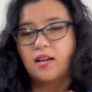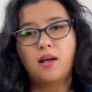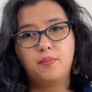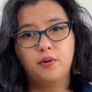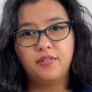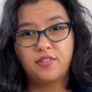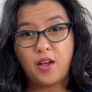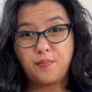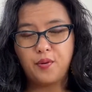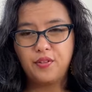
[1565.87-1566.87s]
I bought
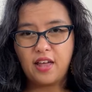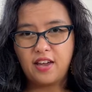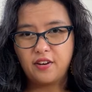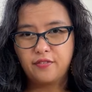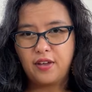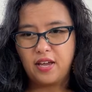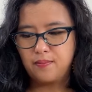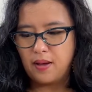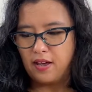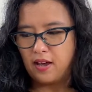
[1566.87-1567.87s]
that off
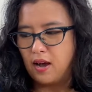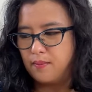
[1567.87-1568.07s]
eBay.